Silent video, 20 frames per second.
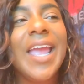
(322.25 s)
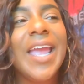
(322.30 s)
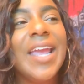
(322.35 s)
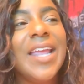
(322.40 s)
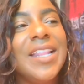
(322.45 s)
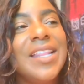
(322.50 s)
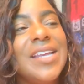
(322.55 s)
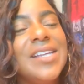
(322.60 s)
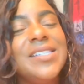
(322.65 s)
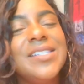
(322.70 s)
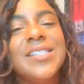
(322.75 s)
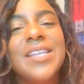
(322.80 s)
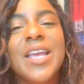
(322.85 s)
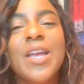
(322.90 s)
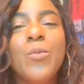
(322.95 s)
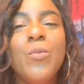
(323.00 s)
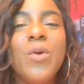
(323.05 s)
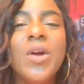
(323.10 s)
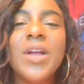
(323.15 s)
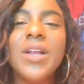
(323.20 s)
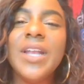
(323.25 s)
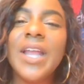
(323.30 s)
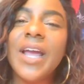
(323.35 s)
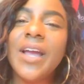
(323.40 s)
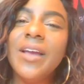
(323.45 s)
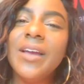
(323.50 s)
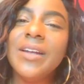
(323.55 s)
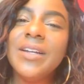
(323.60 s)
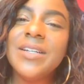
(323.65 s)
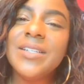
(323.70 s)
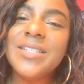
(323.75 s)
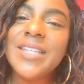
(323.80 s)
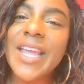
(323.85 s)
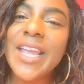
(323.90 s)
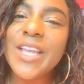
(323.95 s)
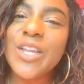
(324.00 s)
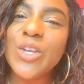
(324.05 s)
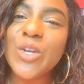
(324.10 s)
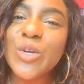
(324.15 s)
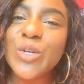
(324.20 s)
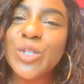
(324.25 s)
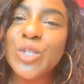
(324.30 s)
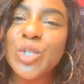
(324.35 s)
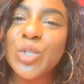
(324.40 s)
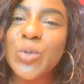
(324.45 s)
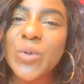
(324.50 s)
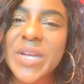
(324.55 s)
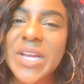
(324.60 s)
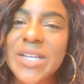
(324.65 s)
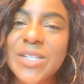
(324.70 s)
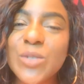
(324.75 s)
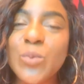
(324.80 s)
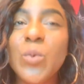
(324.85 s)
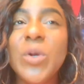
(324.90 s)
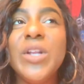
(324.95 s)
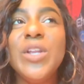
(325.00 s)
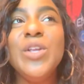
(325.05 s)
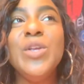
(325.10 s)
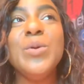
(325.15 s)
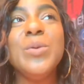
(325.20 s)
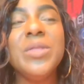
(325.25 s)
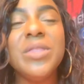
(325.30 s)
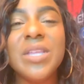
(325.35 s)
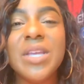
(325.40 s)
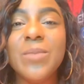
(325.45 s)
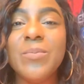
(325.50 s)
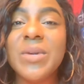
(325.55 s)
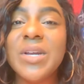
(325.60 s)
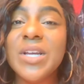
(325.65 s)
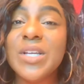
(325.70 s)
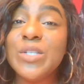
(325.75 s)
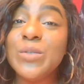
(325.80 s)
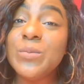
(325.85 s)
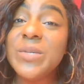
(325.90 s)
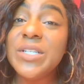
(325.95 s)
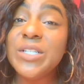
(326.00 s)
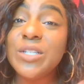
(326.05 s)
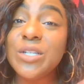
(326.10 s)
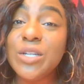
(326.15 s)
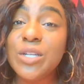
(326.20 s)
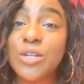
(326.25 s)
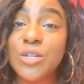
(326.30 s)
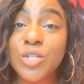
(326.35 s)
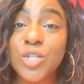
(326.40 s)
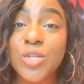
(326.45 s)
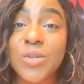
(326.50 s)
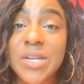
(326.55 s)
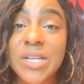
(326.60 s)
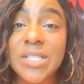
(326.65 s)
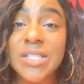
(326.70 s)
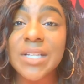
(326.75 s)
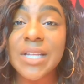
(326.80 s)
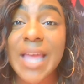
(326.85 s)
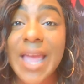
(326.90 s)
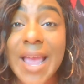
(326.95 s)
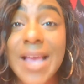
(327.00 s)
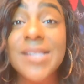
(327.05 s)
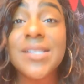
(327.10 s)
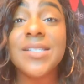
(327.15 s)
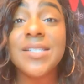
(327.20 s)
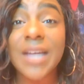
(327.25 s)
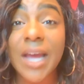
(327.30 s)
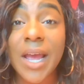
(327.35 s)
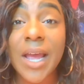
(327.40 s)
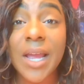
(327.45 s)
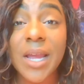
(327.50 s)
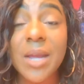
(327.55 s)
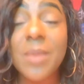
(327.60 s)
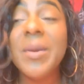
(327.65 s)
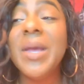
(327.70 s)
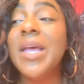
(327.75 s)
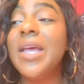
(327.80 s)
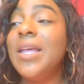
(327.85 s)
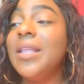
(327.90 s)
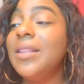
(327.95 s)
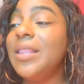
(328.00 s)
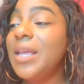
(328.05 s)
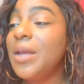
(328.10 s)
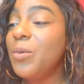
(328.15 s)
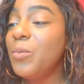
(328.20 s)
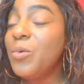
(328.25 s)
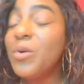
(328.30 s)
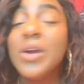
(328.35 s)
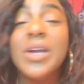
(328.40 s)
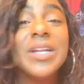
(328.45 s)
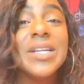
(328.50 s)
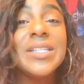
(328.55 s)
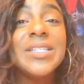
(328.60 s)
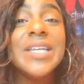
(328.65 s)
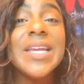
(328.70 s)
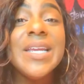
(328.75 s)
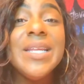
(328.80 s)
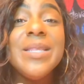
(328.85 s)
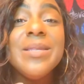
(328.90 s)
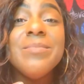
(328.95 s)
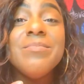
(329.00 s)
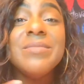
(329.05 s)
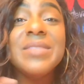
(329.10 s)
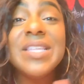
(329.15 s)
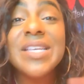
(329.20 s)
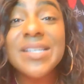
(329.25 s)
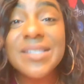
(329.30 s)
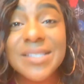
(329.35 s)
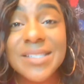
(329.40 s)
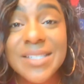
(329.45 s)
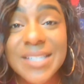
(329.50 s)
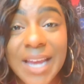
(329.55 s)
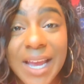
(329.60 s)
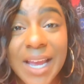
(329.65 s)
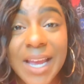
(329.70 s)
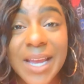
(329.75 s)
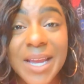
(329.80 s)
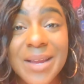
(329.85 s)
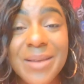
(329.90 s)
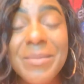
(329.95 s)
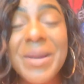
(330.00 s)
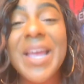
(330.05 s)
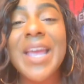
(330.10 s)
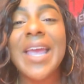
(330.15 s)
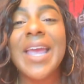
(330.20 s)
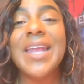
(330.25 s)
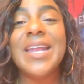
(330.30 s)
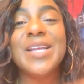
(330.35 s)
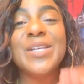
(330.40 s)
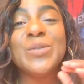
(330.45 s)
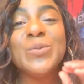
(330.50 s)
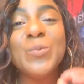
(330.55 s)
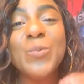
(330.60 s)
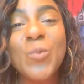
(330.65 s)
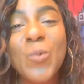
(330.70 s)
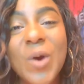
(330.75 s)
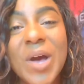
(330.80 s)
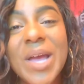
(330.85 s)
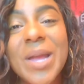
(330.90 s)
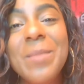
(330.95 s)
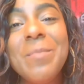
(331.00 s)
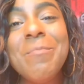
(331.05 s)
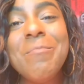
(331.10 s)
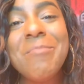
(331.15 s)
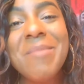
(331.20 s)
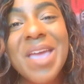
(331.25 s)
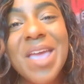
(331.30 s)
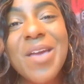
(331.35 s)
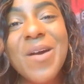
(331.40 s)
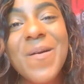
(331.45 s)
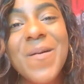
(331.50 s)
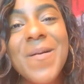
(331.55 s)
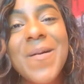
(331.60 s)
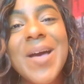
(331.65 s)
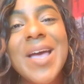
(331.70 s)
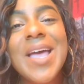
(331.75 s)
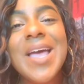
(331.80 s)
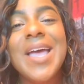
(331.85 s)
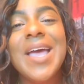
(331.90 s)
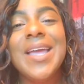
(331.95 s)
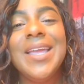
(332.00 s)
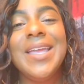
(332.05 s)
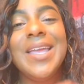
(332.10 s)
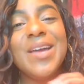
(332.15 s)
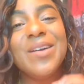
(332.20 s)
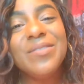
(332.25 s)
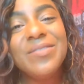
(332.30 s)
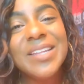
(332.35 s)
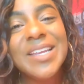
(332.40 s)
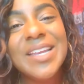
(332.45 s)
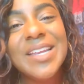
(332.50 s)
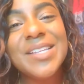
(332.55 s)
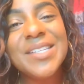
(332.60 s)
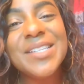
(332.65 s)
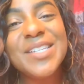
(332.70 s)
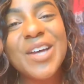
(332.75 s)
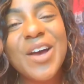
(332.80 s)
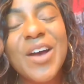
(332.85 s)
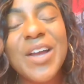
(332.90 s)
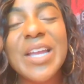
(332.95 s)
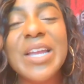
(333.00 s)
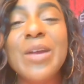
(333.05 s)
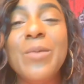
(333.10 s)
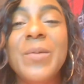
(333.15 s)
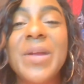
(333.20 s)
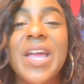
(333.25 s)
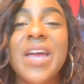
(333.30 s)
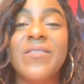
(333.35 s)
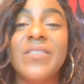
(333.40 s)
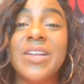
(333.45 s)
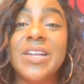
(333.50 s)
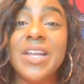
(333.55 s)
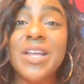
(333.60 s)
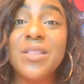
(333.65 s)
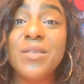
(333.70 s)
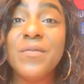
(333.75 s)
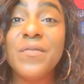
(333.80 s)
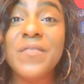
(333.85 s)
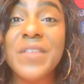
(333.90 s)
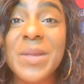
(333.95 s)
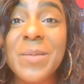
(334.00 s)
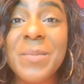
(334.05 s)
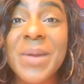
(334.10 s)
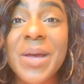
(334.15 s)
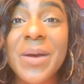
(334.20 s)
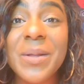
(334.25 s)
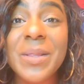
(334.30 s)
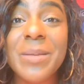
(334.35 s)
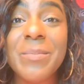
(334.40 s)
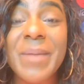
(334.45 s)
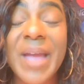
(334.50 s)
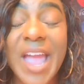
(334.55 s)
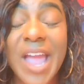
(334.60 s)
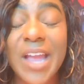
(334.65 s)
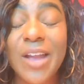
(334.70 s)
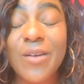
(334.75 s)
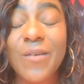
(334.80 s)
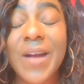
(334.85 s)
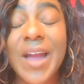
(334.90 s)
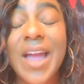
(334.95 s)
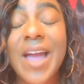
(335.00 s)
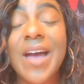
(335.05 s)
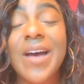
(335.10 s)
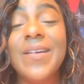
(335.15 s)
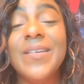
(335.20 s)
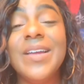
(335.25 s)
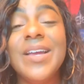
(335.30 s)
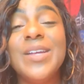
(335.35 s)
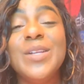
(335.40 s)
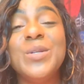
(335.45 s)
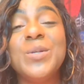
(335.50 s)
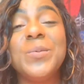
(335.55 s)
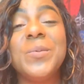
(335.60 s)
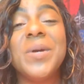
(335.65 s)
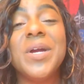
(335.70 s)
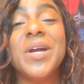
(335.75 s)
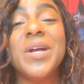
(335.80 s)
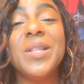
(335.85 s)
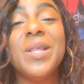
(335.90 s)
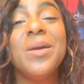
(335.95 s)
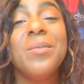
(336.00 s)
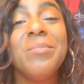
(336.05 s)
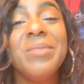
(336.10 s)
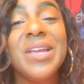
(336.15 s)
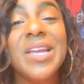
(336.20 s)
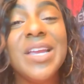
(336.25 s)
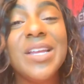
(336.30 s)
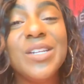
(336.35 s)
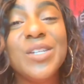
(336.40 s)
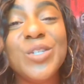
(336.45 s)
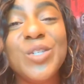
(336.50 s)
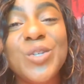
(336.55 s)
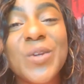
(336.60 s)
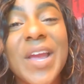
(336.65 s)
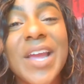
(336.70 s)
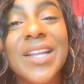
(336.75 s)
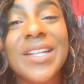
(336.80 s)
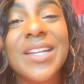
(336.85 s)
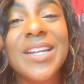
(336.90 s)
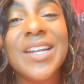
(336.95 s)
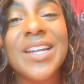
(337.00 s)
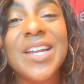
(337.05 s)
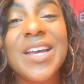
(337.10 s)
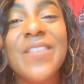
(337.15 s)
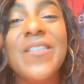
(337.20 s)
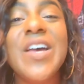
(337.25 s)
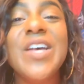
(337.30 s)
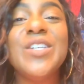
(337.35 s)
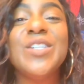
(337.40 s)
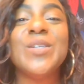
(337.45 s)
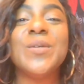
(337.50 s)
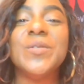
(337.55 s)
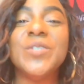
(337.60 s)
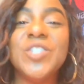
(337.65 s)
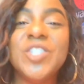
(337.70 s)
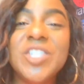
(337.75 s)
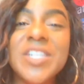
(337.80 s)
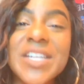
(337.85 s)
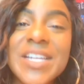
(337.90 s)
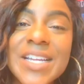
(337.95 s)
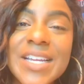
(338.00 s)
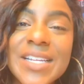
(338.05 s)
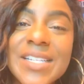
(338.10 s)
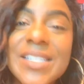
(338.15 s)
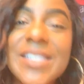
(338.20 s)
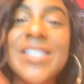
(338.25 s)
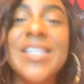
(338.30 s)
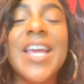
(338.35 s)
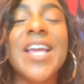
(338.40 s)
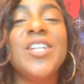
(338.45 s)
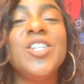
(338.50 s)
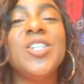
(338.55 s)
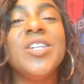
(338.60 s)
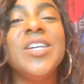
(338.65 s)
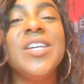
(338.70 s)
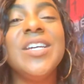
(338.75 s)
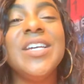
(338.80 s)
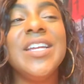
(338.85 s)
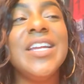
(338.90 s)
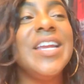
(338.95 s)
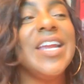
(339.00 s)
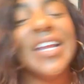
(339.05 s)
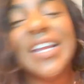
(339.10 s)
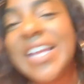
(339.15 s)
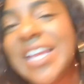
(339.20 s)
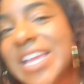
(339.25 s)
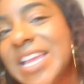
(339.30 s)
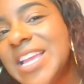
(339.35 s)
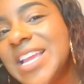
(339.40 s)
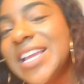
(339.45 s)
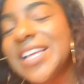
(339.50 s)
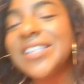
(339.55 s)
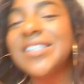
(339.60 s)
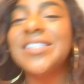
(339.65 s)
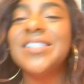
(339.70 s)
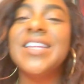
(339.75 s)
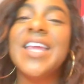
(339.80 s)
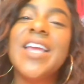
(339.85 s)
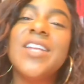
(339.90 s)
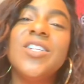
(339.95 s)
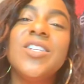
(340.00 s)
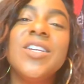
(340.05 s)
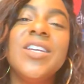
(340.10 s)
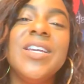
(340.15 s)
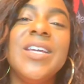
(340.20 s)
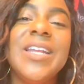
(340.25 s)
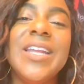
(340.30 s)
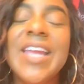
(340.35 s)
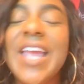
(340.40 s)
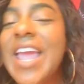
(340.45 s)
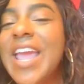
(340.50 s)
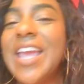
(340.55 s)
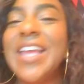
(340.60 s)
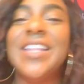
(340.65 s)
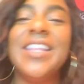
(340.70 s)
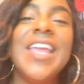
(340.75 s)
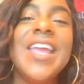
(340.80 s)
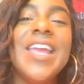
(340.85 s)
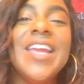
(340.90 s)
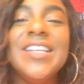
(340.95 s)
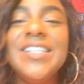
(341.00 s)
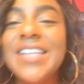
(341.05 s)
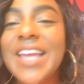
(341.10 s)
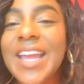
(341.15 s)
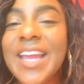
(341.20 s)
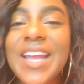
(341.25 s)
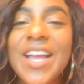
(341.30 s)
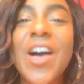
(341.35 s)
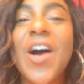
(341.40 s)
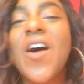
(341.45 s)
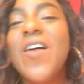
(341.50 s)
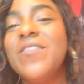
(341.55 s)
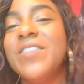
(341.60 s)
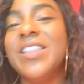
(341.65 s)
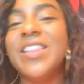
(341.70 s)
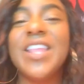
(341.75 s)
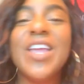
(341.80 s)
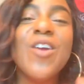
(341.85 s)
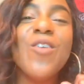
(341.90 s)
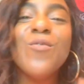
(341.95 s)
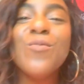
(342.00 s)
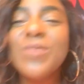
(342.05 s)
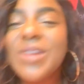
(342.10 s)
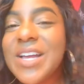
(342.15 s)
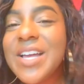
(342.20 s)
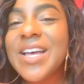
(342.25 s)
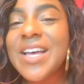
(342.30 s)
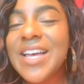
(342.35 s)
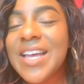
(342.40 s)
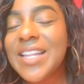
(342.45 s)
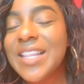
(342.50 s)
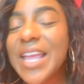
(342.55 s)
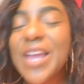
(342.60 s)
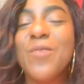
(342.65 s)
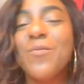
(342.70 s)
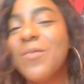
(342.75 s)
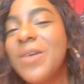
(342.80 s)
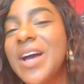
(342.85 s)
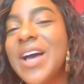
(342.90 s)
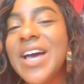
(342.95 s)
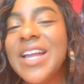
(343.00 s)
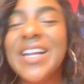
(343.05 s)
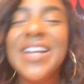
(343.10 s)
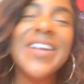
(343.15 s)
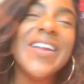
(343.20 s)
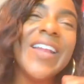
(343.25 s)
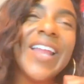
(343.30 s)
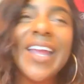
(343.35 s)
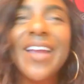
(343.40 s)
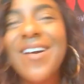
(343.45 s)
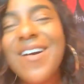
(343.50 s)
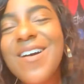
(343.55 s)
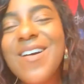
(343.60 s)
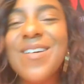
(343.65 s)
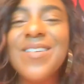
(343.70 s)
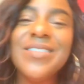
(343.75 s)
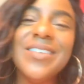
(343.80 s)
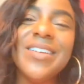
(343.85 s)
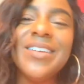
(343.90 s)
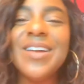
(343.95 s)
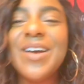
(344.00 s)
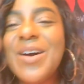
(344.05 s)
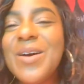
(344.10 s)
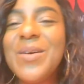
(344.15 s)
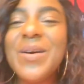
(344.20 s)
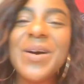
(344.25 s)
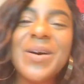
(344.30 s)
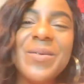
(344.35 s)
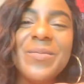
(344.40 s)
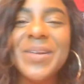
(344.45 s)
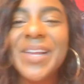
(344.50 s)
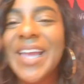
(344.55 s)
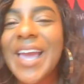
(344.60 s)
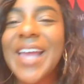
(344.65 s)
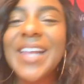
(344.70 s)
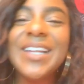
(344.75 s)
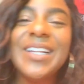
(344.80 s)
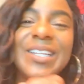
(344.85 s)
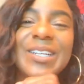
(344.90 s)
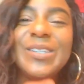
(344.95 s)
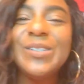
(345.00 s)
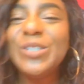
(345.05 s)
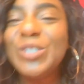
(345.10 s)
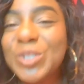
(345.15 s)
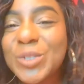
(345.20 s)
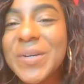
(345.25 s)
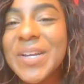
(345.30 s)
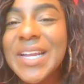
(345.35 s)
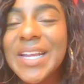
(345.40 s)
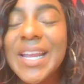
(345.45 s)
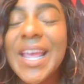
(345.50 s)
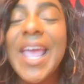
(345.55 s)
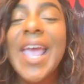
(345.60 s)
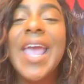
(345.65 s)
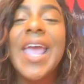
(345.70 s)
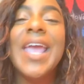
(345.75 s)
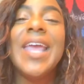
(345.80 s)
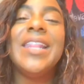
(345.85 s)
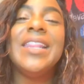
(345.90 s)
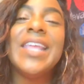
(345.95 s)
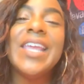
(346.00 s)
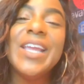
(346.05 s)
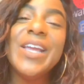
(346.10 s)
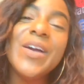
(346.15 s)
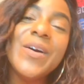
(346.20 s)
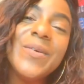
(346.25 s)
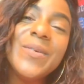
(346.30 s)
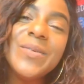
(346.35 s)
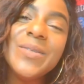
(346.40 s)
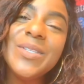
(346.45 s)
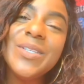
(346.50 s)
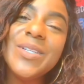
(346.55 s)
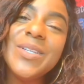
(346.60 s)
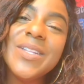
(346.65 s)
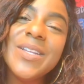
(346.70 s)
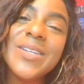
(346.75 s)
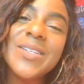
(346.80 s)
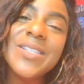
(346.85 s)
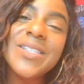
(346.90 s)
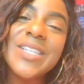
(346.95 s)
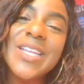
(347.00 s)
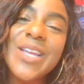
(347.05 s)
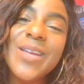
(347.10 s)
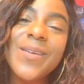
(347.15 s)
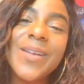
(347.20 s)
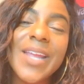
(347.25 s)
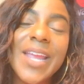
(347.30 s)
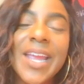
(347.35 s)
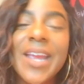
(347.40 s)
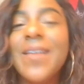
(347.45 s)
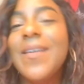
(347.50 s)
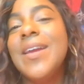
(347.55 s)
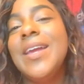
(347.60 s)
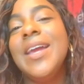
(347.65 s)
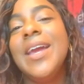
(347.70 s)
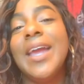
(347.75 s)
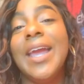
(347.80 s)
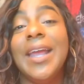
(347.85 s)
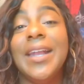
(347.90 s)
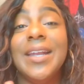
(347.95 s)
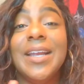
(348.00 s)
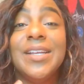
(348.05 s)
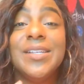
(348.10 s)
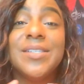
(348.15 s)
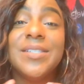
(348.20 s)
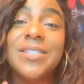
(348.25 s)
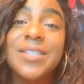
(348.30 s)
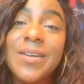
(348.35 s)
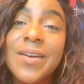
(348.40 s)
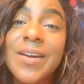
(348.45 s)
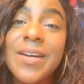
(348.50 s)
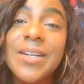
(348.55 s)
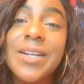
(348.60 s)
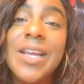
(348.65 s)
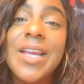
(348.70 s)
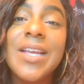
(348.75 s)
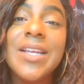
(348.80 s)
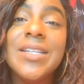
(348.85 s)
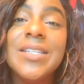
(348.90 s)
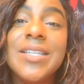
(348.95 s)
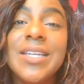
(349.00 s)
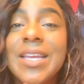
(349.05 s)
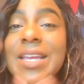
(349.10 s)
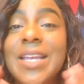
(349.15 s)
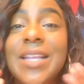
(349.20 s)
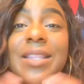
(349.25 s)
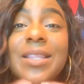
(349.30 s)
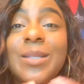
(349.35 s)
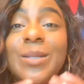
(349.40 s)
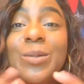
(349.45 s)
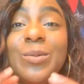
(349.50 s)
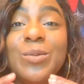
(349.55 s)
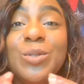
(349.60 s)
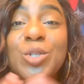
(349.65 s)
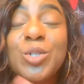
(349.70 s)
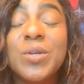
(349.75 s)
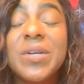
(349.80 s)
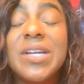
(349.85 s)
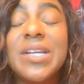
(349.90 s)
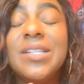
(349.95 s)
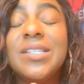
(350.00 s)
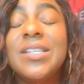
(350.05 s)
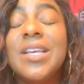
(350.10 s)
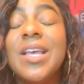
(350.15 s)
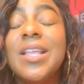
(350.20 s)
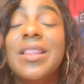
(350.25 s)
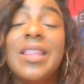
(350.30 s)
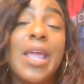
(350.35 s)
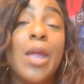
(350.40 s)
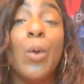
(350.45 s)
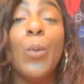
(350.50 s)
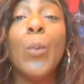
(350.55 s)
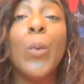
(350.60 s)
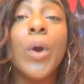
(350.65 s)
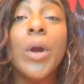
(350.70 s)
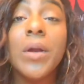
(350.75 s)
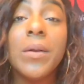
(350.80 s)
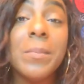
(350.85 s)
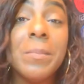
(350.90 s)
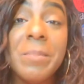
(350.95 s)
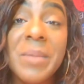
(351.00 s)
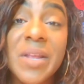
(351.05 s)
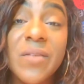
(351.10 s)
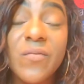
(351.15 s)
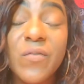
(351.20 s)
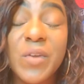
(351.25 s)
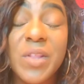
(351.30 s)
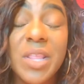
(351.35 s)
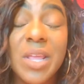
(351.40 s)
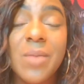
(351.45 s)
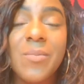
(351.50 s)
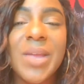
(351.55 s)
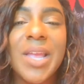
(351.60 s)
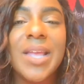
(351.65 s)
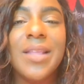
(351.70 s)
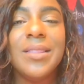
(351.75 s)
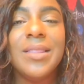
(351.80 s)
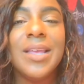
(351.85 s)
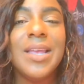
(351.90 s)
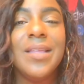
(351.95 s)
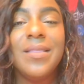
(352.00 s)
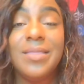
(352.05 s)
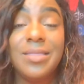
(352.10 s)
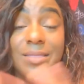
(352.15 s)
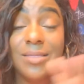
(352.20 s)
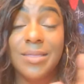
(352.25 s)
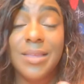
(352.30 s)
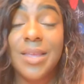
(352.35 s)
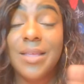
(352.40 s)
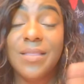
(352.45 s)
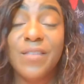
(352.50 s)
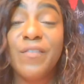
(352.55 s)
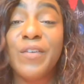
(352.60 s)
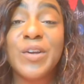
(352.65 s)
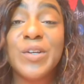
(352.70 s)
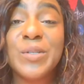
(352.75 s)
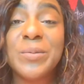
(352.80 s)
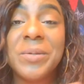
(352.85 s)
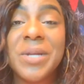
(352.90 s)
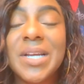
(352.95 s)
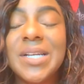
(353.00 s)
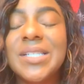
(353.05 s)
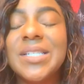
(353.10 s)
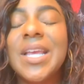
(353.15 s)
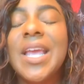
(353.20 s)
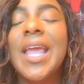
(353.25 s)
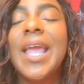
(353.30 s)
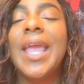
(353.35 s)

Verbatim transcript: And they say, we're not going to take your treats. What do you think? Because we took your treats last time, that we're going to take them this time. And as one male Gelfling is talking. We have another female in the background to where they're being distracted enough so she can snatch a goodie and he can snatch a goodie and they take off and they run, they run and they're like, oh, you know, oh, we got a little treat. And they go to their secret area and they start to eat the little treats that weren't meant for them in the first place.